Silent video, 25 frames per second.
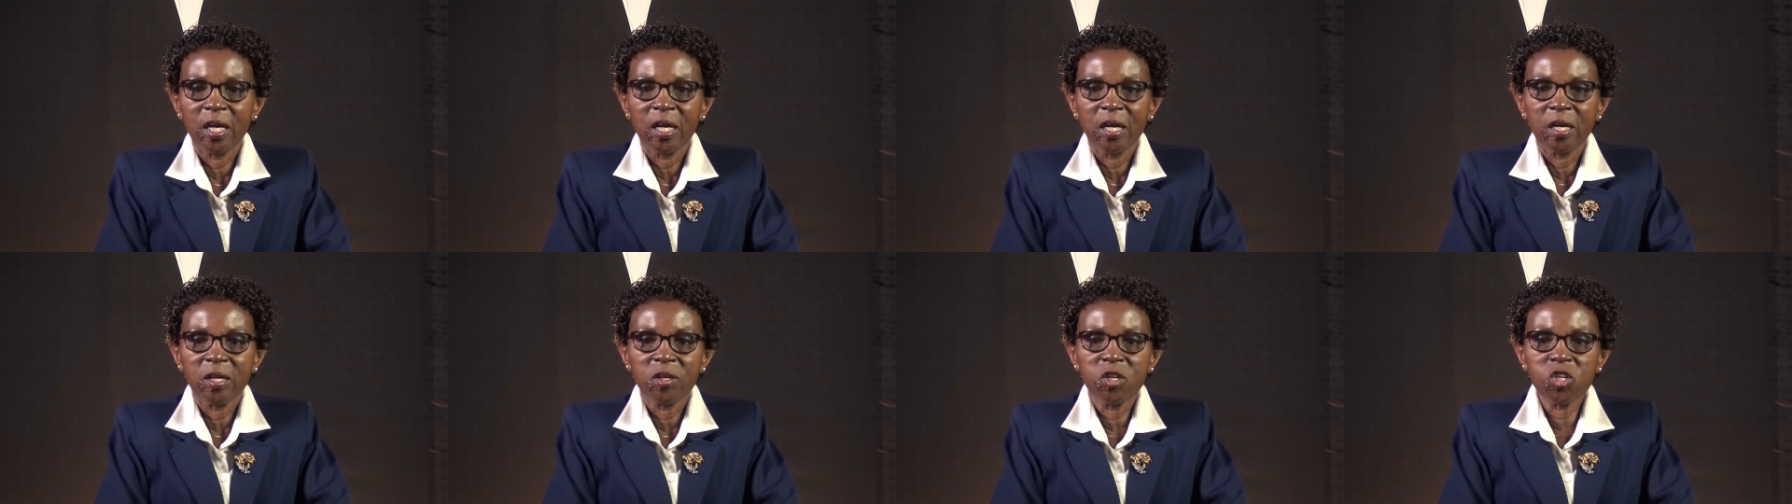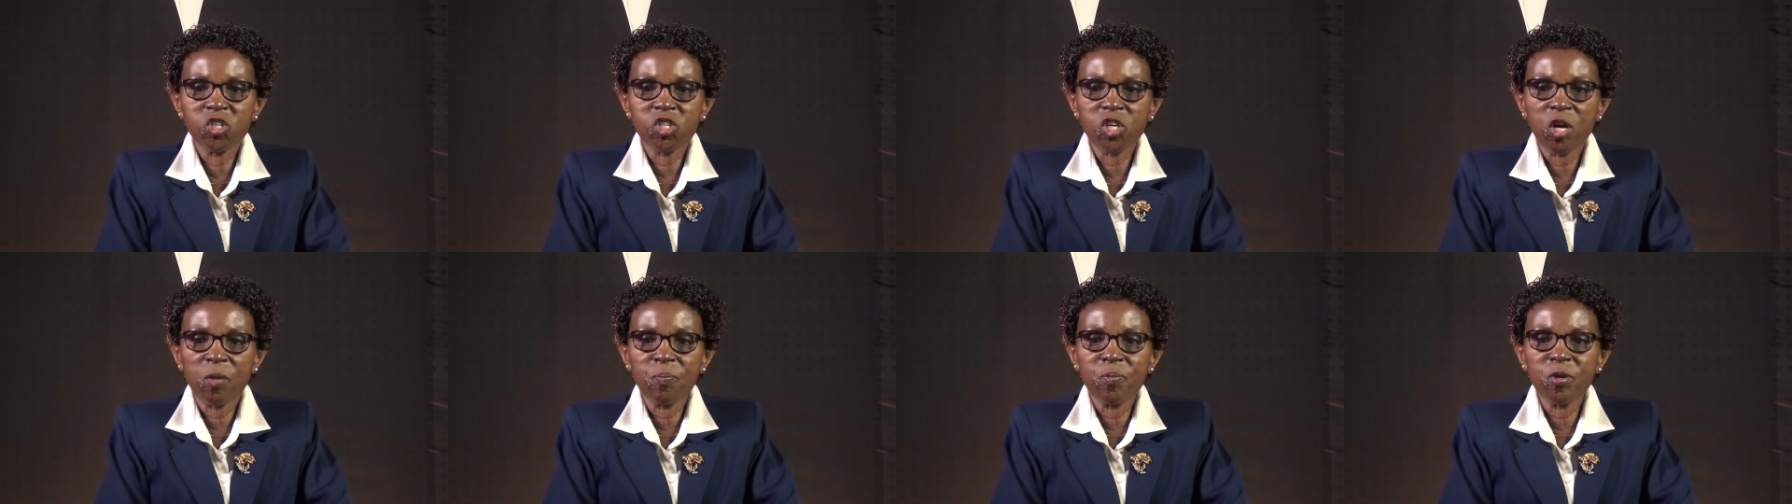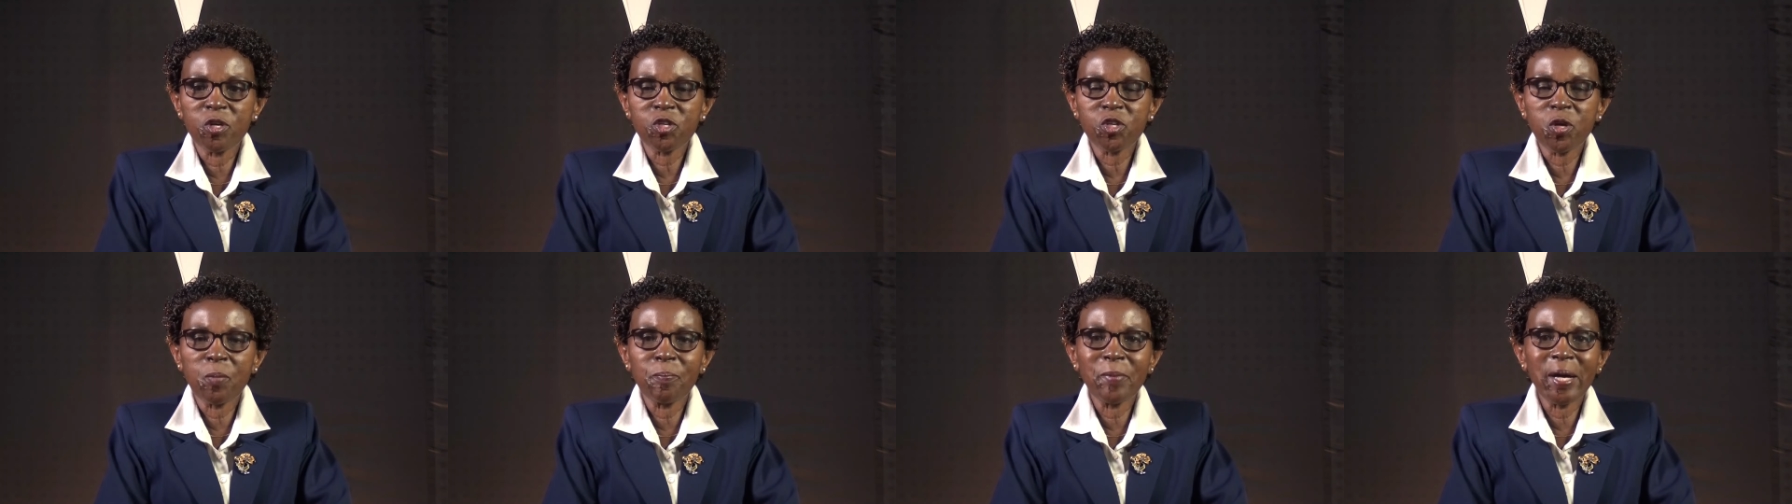you shall be
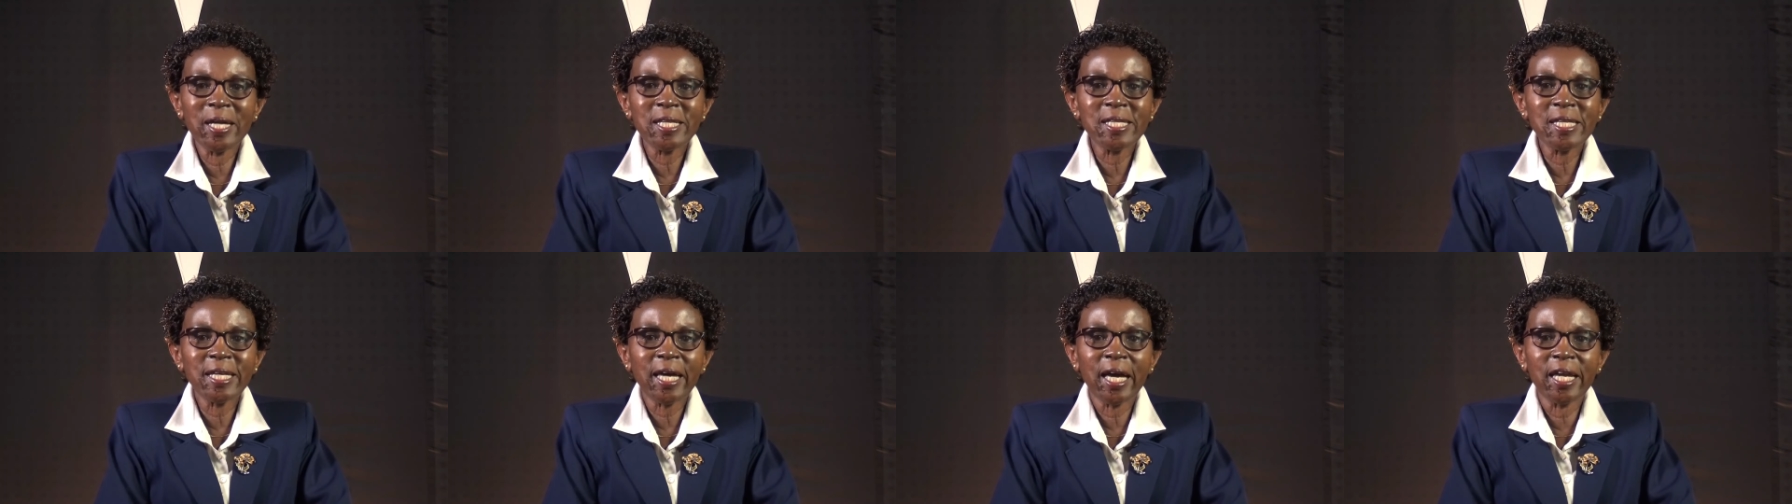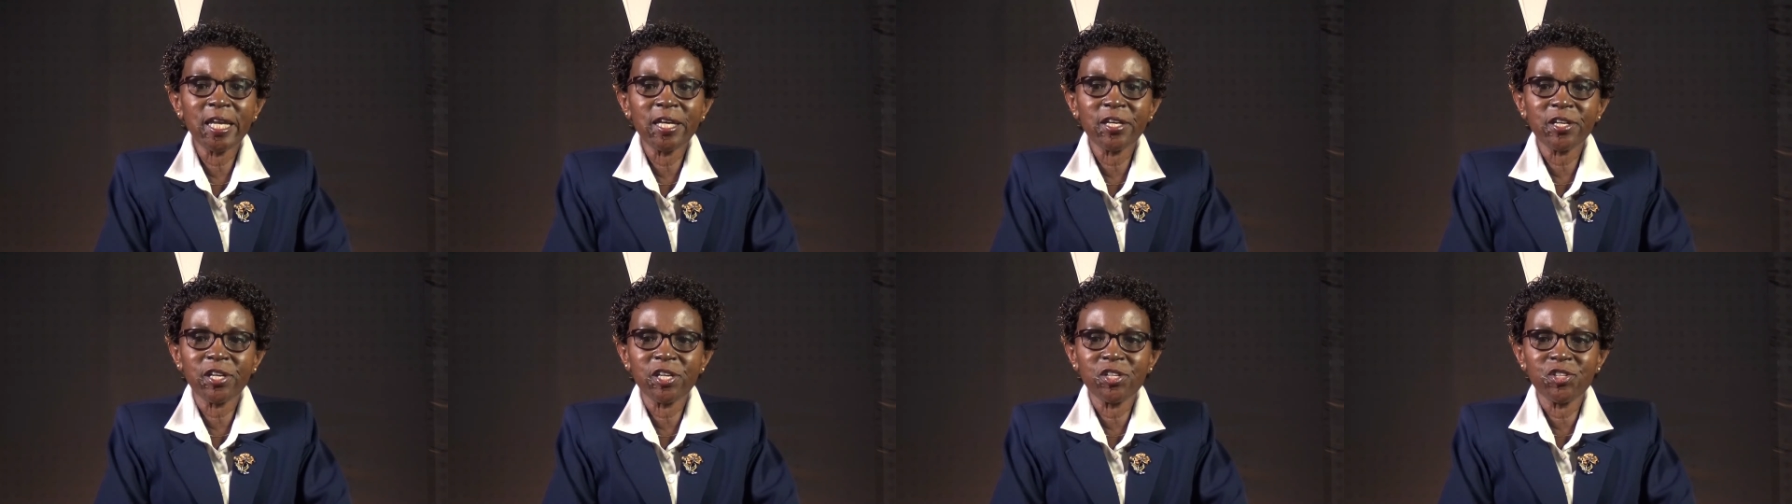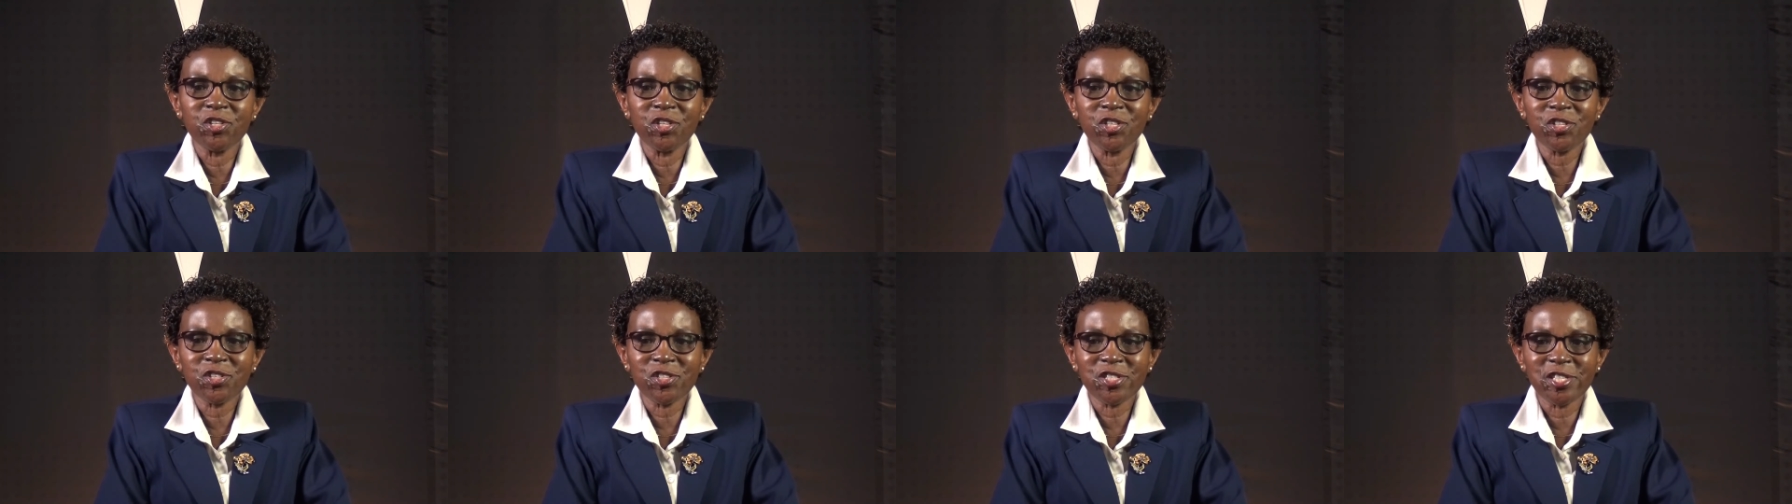automatically
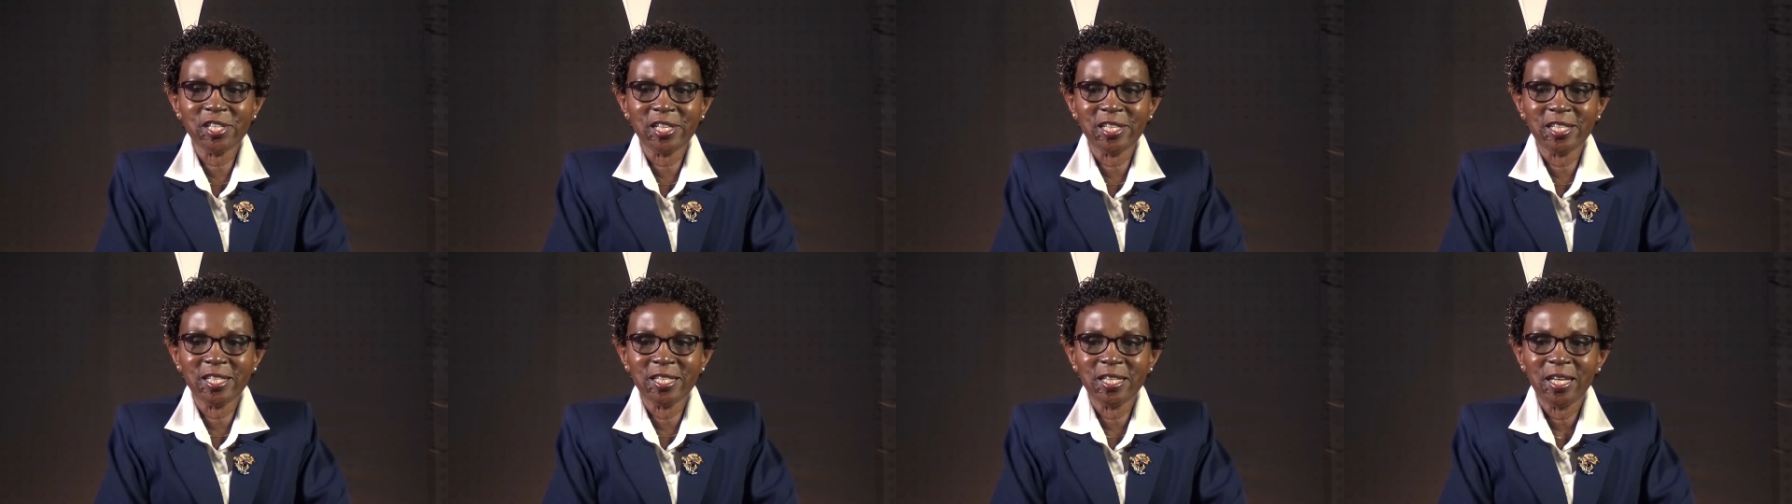registered